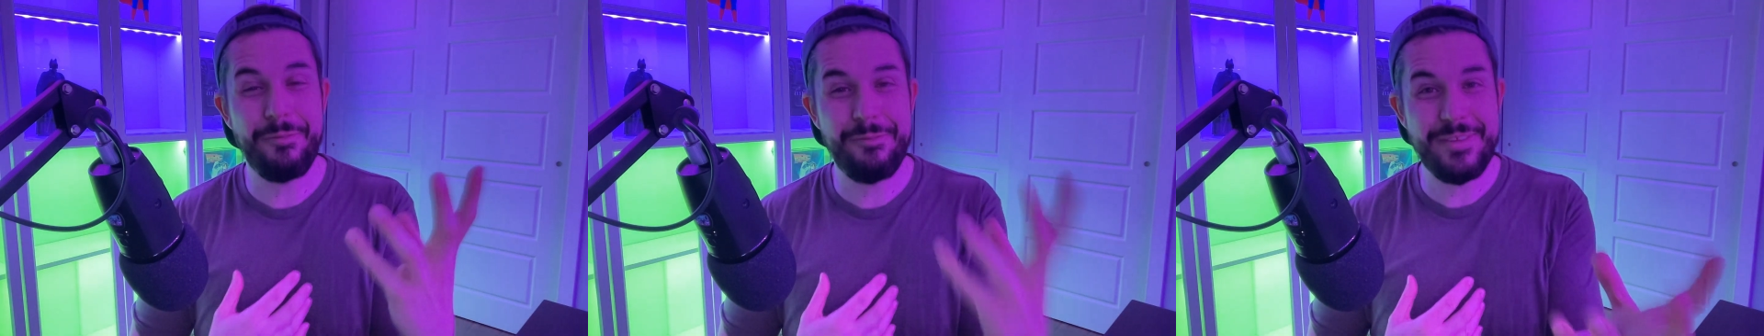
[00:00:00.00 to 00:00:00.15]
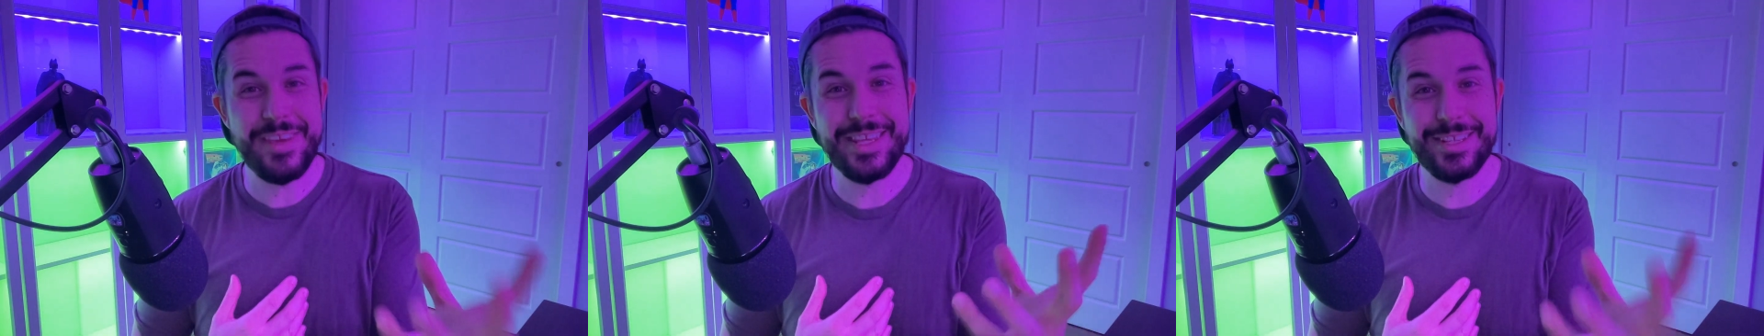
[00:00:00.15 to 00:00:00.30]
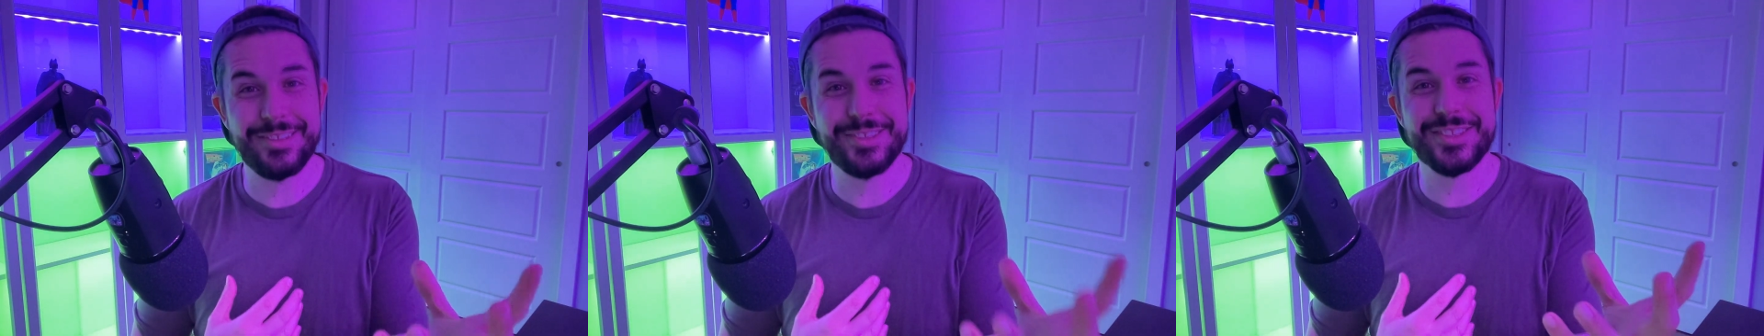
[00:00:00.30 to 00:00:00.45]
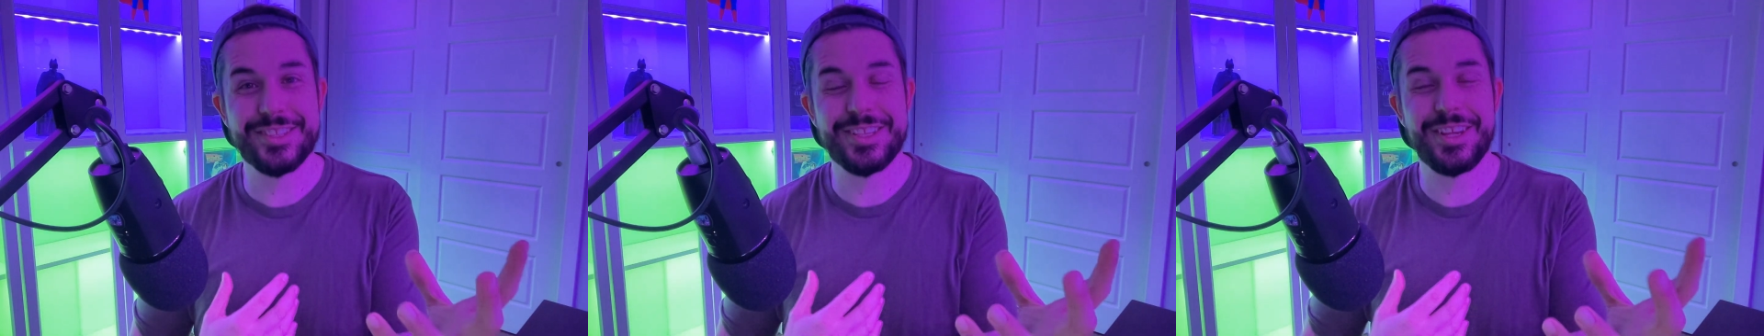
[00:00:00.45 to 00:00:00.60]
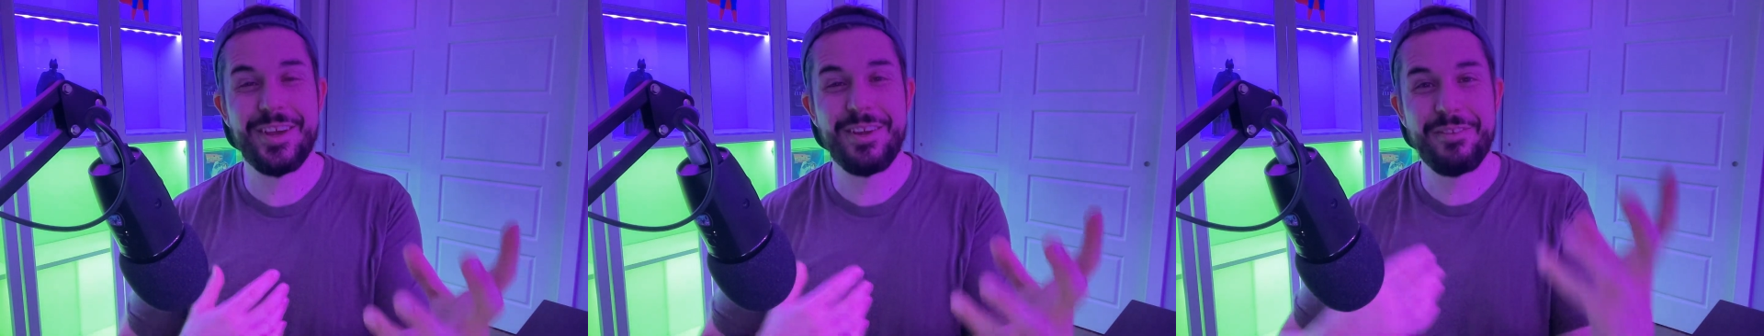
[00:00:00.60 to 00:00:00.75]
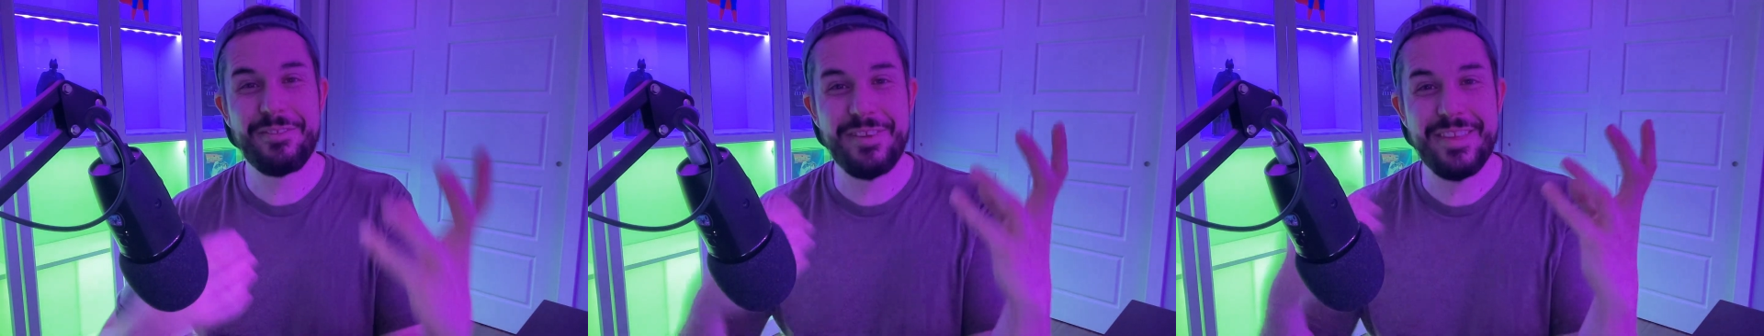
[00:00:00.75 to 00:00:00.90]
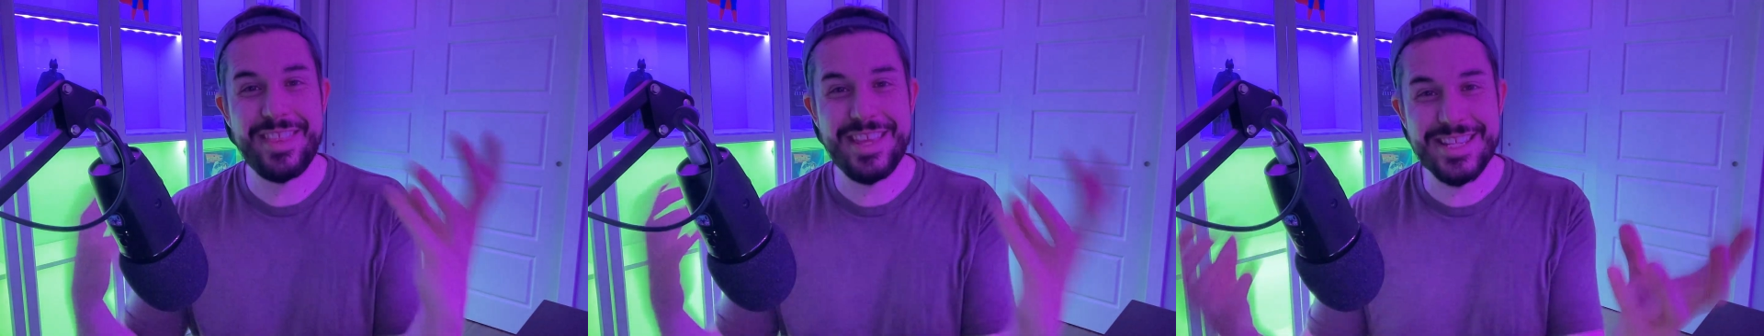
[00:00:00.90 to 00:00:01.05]
feels
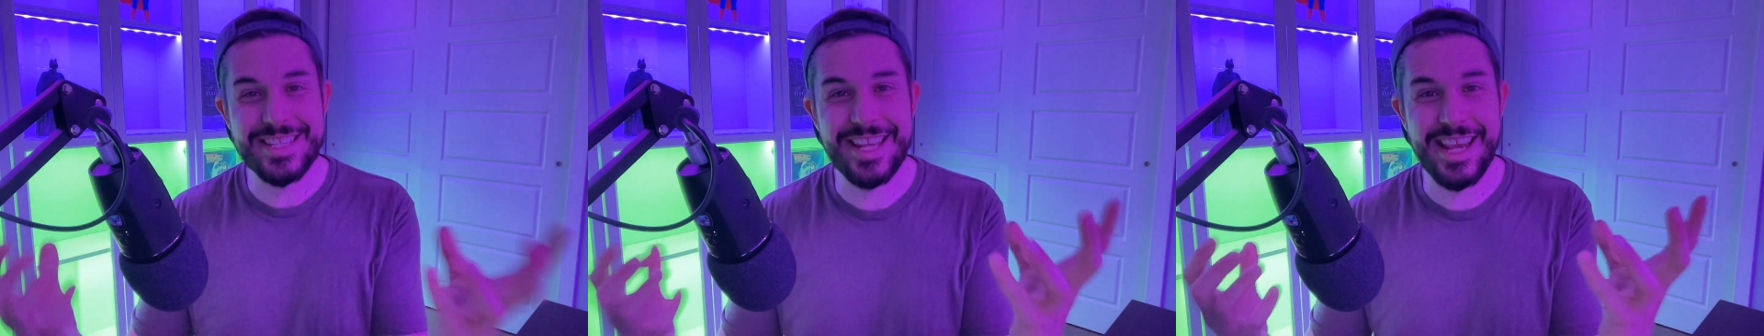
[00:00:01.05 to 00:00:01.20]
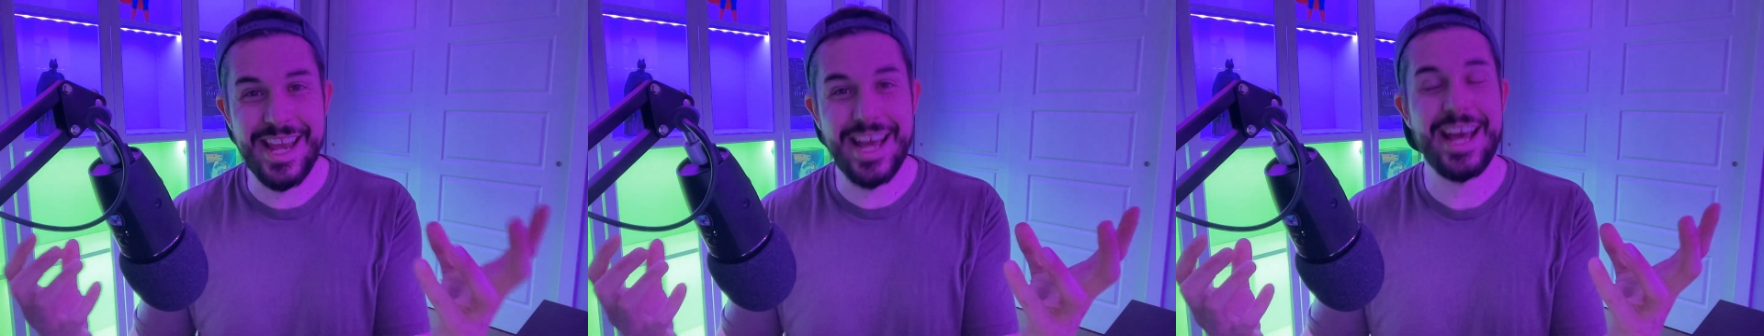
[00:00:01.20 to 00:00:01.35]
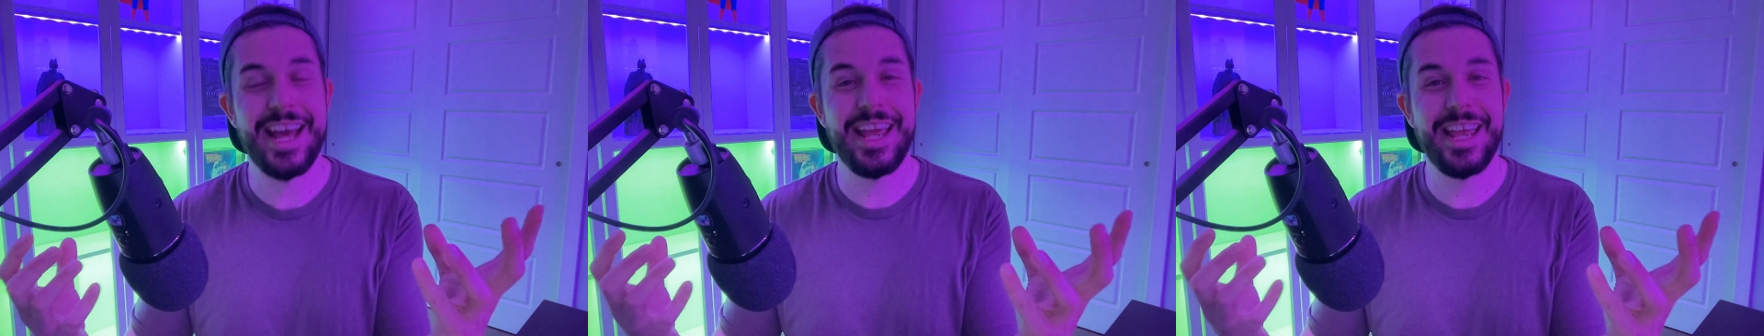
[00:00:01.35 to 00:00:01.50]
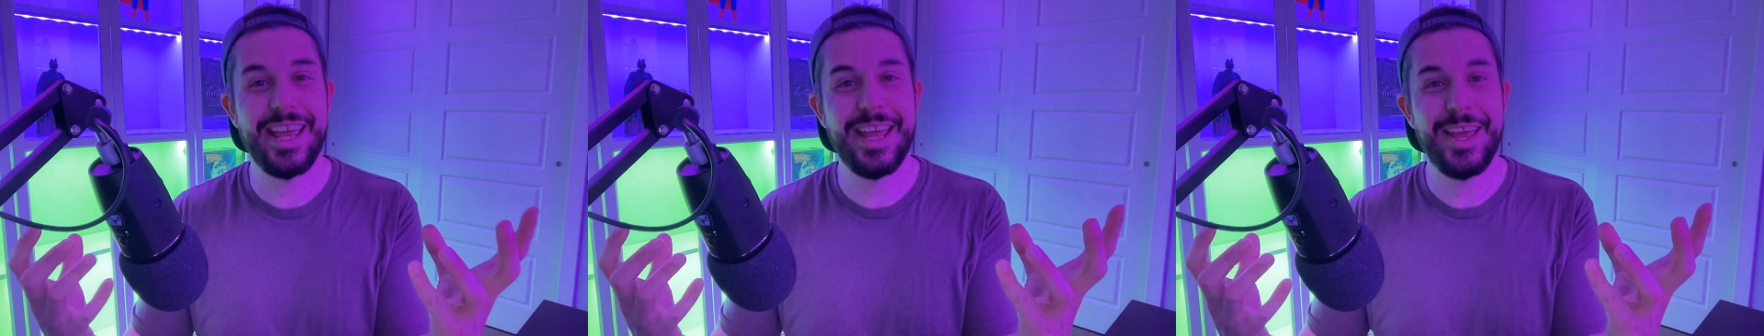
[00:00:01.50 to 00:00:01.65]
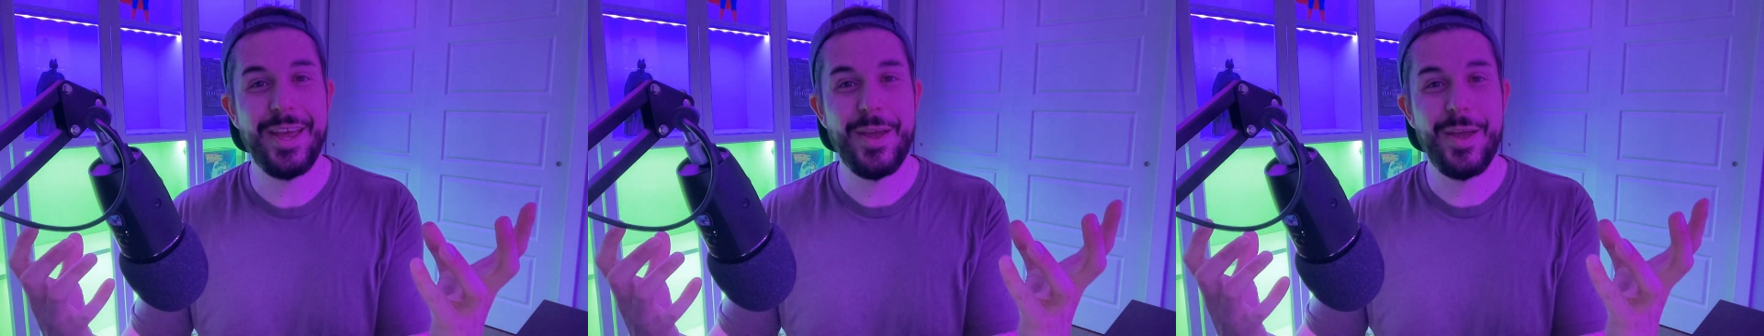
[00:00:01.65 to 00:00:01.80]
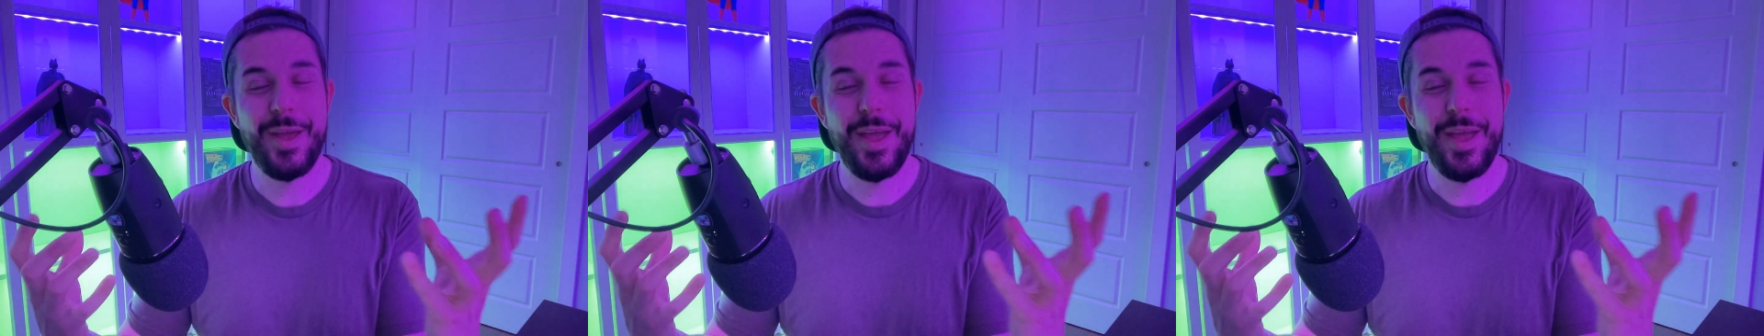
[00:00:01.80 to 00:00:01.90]
for this guy,